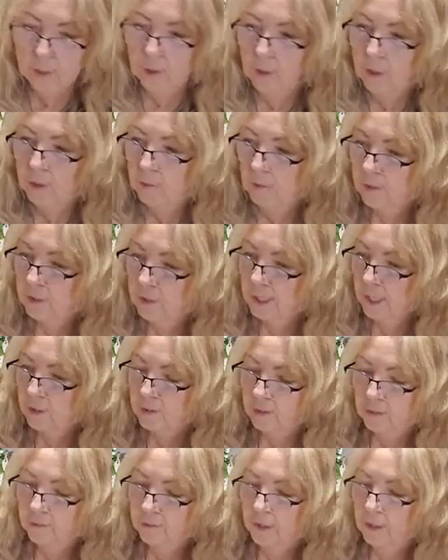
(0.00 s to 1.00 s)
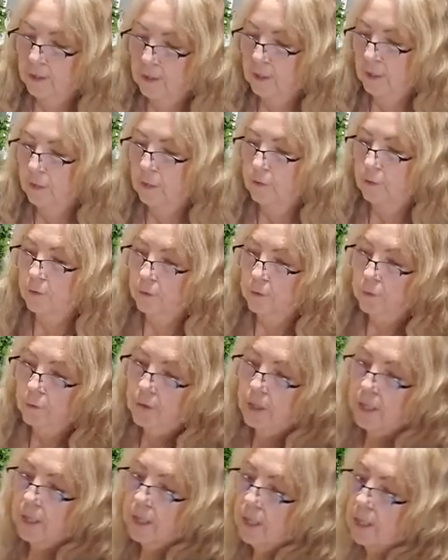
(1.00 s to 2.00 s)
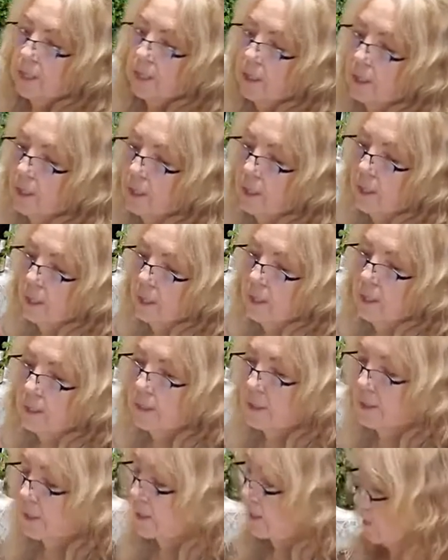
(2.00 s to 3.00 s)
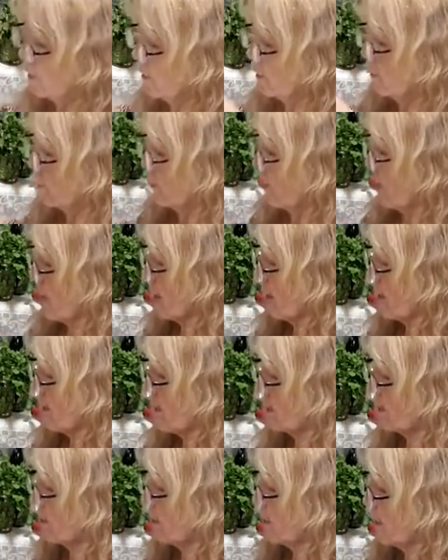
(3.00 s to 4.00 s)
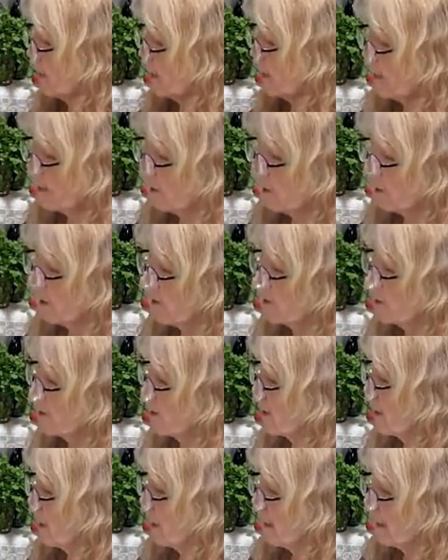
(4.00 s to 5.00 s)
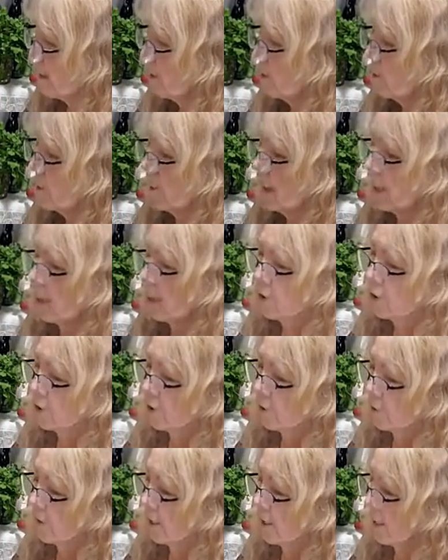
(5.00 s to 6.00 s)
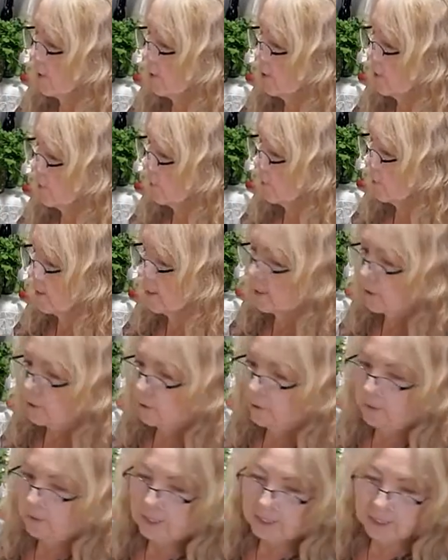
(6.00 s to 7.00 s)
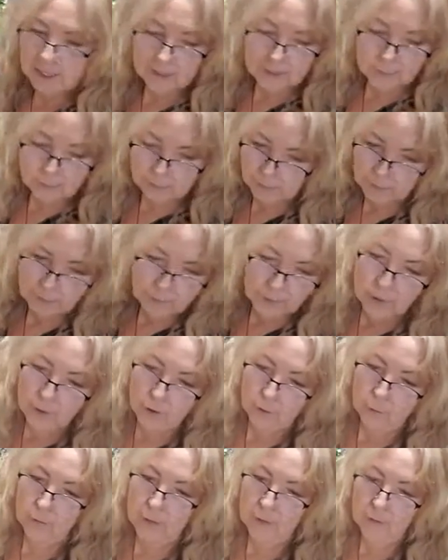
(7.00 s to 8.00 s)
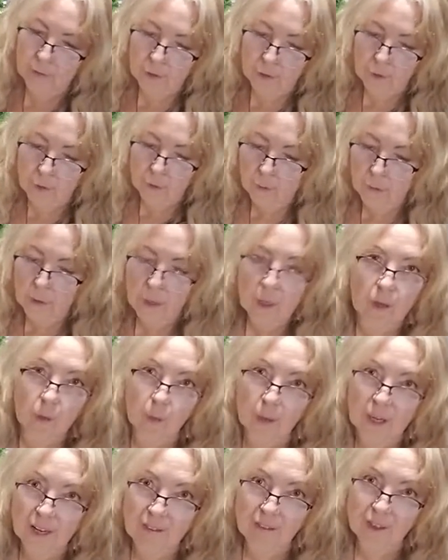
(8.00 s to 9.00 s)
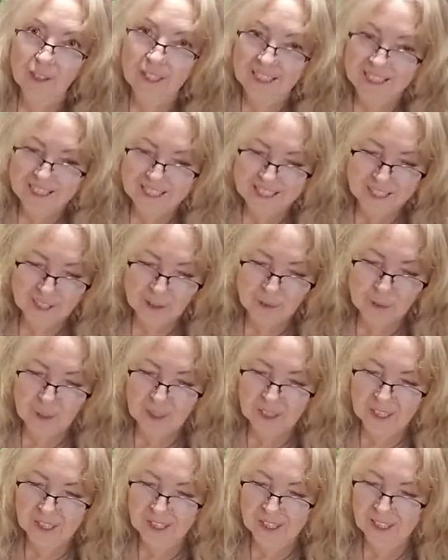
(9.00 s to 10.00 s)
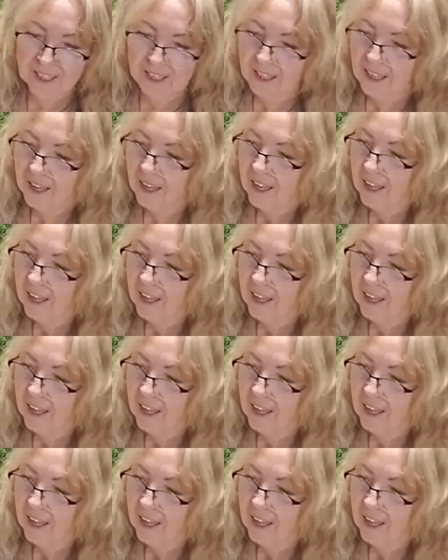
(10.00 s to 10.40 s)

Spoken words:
all over town to find the gluten-free So these are just like ancient grain, whole wheat tortillas, you know, whatever it is that you want to get.